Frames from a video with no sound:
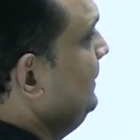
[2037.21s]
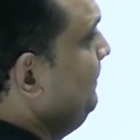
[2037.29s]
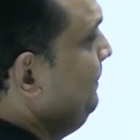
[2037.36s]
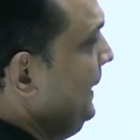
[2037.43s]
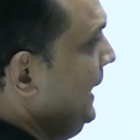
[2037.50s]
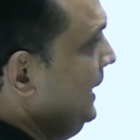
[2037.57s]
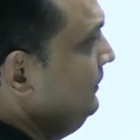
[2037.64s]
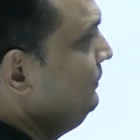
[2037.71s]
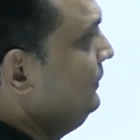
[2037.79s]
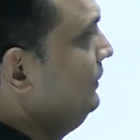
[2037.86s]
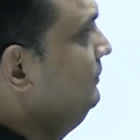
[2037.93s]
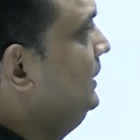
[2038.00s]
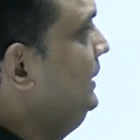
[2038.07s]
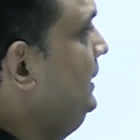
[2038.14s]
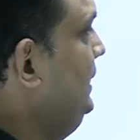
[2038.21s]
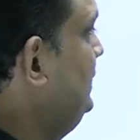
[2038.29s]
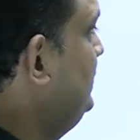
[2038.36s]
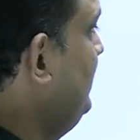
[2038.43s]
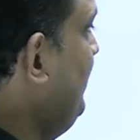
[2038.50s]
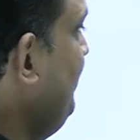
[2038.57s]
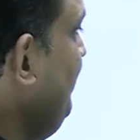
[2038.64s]
the pain from the
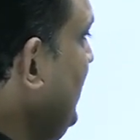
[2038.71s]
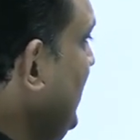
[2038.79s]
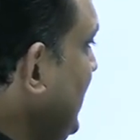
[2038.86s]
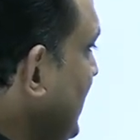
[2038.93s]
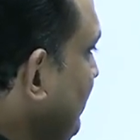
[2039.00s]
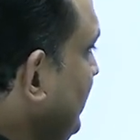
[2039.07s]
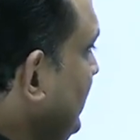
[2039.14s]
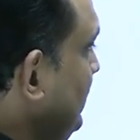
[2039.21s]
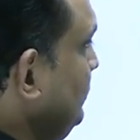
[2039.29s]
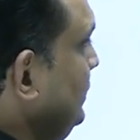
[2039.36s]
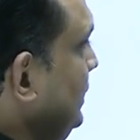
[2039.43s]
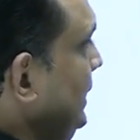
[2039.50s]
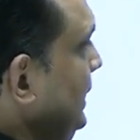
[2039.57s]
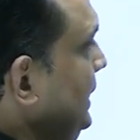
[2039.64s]
teeth may refer to the